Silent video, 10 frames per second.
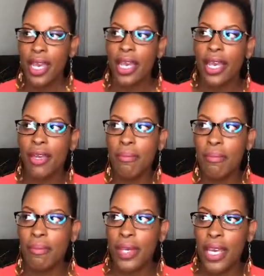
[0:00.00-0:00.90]

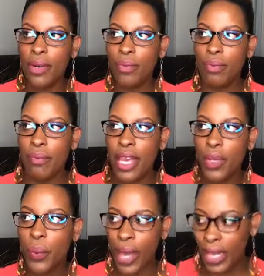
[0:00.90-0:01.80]
in many
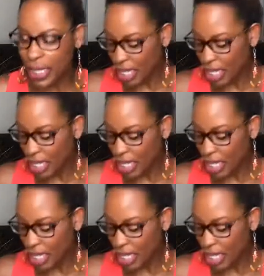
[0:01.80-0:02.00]
ways,